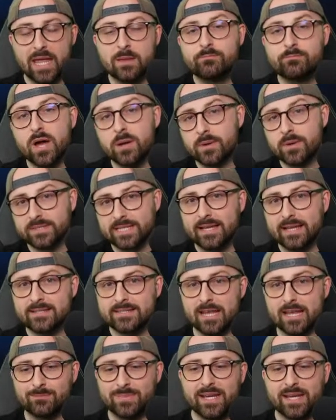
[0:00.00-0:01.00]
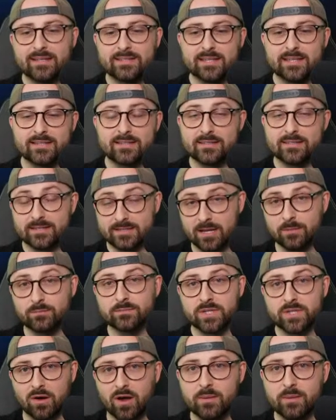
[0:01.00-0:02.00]
Mbeumo takes set pieces
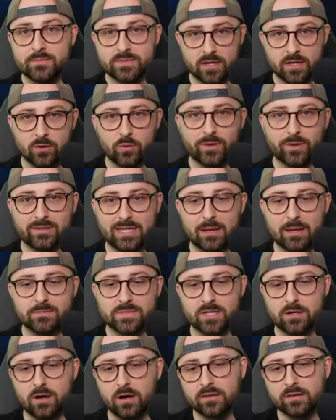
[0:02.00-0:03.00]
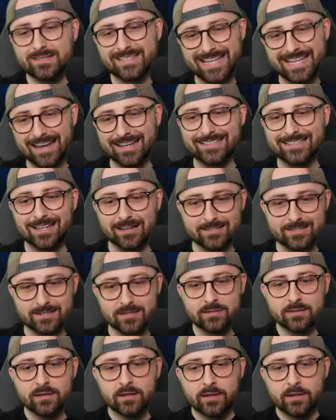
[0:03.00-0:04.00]
sometimes, along with Damsgaard. Salah
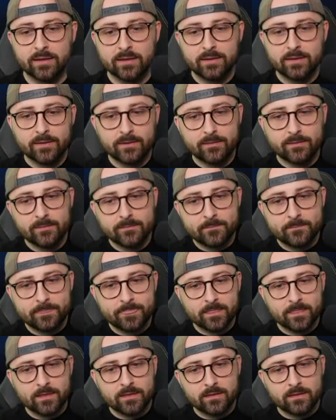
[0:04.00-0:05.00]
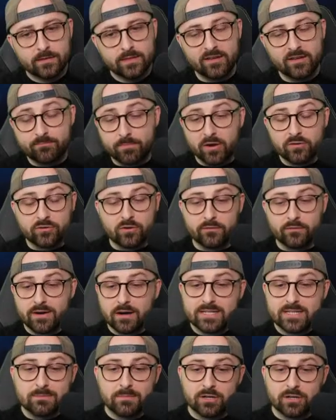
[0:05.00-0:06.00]
doesn't. They've both got
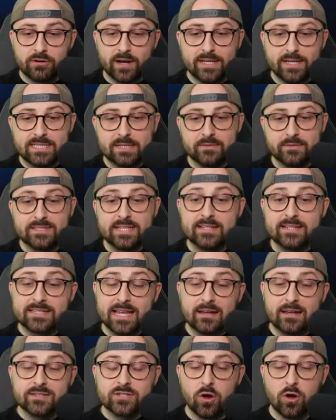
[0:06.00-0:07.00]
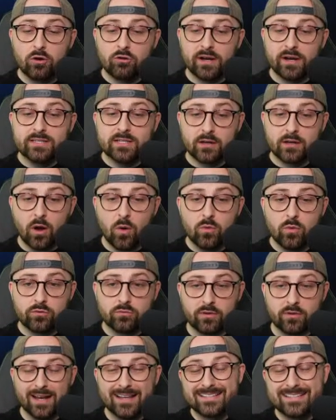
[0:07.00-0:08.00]
very similar creativity. Salah's got greater goal
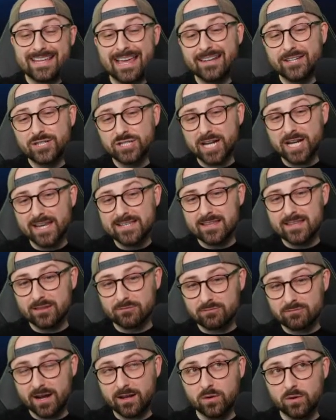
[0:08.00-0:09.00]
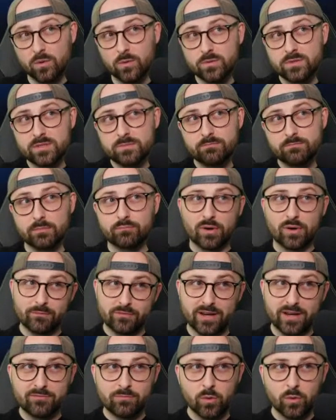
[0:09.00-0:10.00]
threat. Salah's chasing the records, but
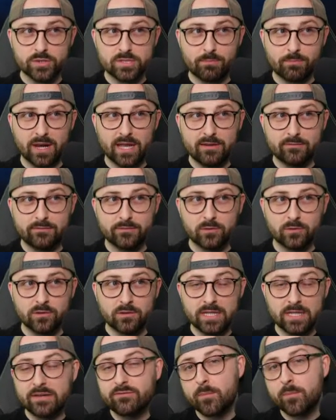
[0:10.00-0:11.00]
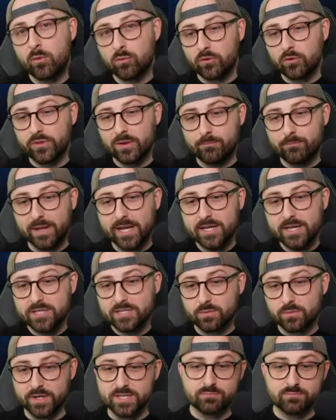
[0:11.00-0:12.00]
Brentford have more to play for. Liverpool are on the
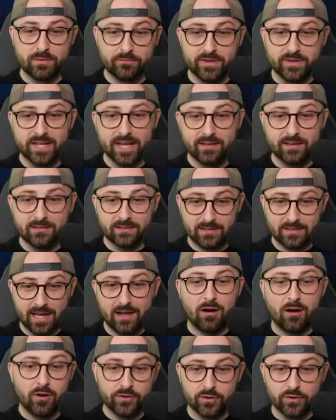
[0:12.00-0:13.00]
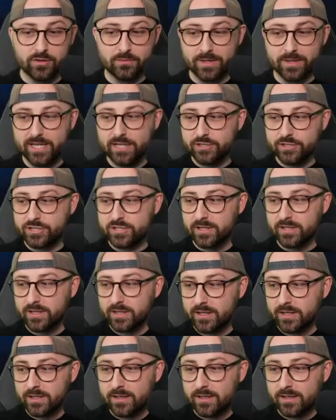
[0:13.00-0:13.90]
beach, whereas Brentford, again, aren't on the beach.